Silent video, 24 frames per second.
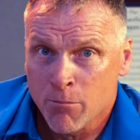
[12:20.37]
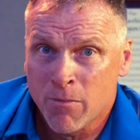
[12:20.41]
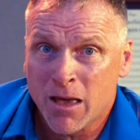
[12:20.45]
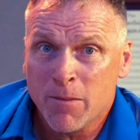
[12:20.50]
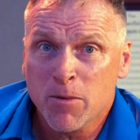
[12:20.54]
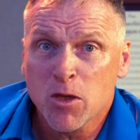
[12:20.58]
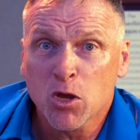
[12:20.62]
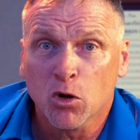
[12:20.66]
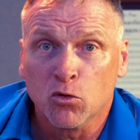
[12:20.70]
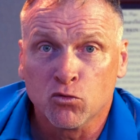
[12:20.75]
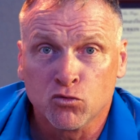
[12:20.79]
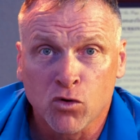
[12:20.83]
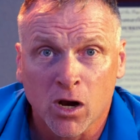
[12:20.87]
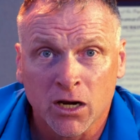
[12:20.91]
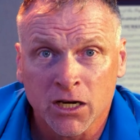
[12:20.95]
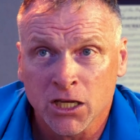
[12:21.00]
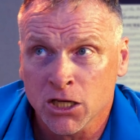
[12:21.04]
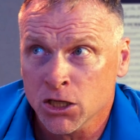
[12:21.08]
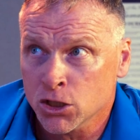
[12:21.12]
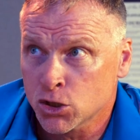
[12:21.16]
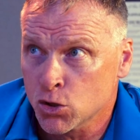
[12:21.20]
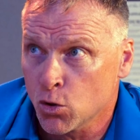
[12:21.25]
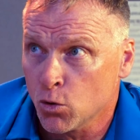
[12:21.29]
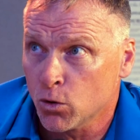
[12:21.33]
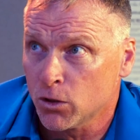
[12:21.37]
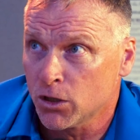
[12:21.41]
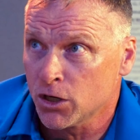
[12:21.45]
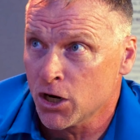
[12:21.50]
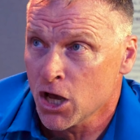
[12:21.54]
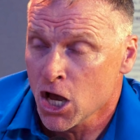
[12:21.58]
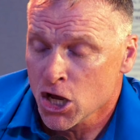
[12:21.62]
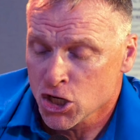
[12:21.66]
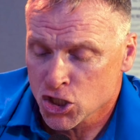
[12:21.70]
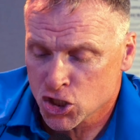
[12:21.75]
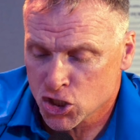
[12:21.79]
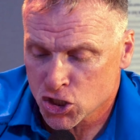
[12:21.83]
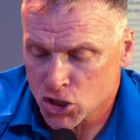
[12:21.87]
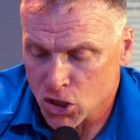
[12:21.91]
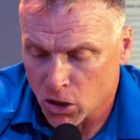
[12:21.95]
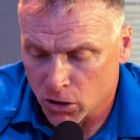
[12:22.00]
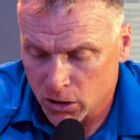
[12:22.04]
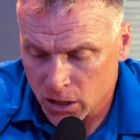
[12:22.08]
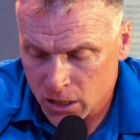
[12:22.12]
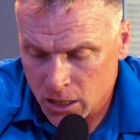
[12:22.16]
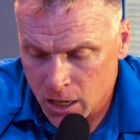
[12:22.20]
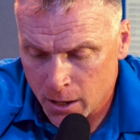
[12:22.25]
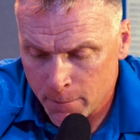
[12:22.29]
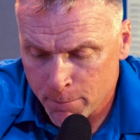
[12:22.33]
Maybe you're running toward
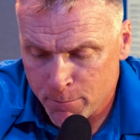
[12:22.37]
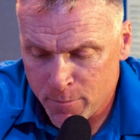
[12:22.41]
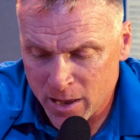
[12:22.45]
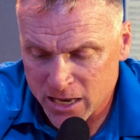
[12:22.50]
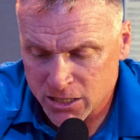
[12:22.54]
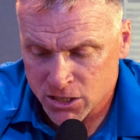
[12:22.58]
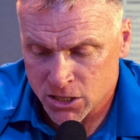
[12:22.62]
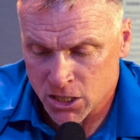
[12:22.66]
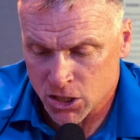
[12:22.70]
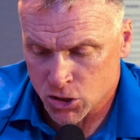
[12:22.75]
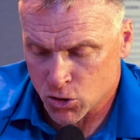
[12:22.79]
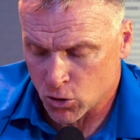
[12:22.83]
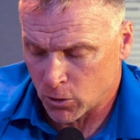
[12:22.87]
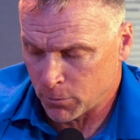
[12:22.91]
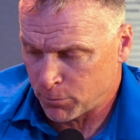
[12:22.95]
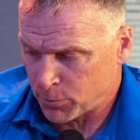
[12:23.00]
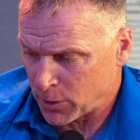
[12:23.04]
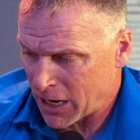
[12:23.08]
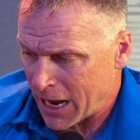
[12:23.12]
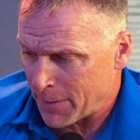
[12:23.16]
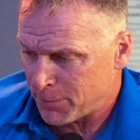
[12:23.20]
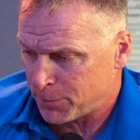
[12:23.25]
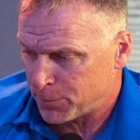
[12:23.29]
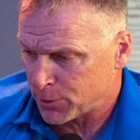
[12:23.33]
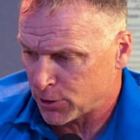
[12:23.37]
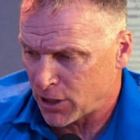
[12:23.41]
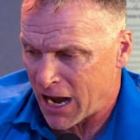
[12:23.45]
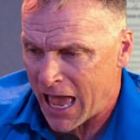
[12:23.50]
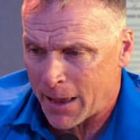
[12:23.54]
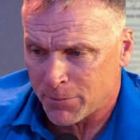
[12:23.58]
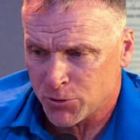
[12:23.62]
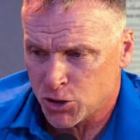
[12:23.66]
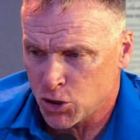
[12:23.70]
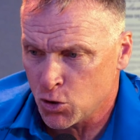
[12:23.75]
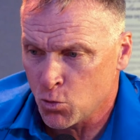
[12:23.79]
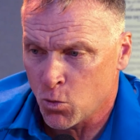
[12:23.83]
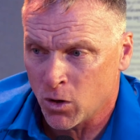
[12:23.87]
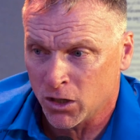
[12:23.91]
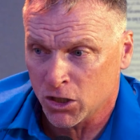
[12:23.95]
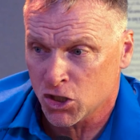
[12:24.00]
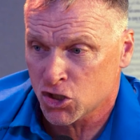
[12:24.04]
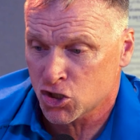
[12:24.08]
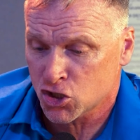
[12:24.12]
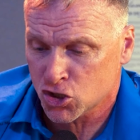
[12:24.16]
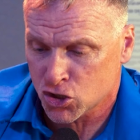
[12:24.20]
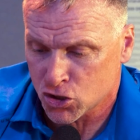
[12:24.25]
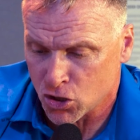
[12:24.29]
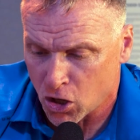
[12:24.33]
starting a business, or perhaps you want
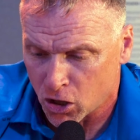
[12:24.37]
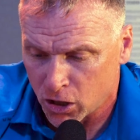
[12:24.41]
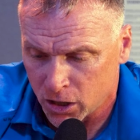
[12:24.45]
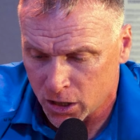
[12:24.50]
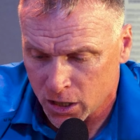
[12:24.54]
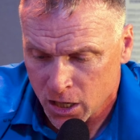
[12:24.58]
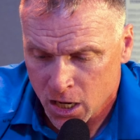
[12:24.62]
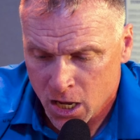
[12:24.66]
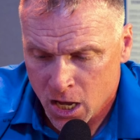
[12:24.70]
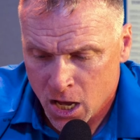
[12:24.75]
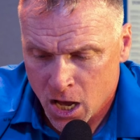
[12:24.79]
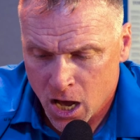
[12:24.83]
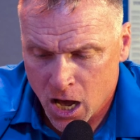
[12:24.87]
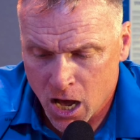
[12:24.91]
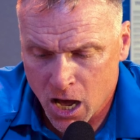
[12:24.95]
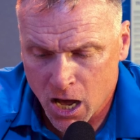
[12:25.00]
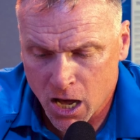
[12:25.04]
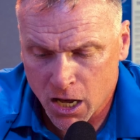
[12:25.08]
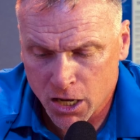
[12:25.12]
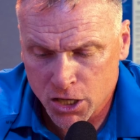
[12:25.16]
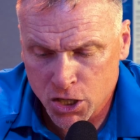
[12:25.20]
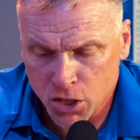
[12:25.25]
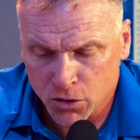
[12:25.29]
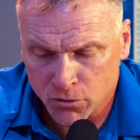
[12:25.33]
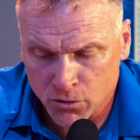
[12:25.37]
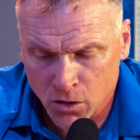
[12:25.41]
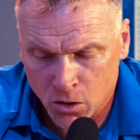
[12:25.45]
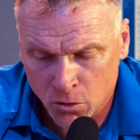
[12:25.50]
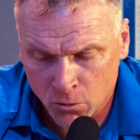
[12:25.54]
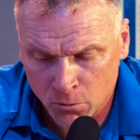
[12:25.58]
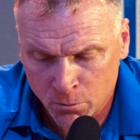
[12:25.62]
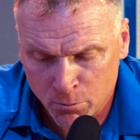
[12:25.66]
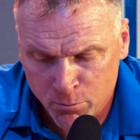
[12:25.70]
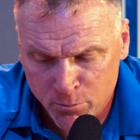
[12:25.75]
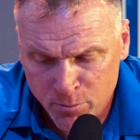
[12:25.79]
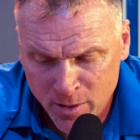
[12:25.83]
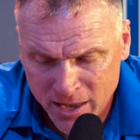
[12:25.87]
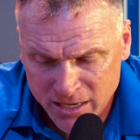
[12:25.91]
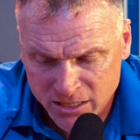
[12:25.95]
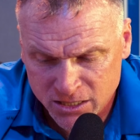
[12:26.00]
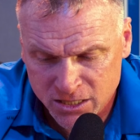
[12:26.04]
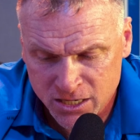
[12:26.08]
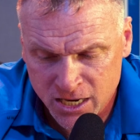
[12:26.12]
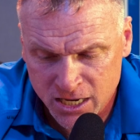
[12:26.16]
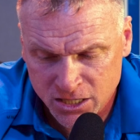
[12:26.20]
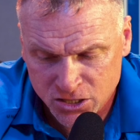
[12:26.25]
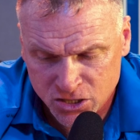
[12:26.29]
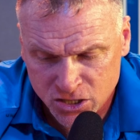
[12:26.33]
to start uh, your own
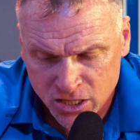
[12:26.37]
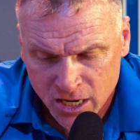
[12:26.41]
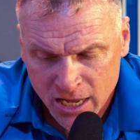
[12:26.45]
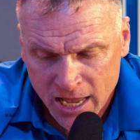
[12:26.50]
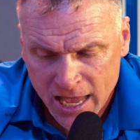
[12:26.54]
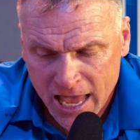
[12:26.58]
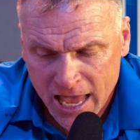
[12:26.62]
business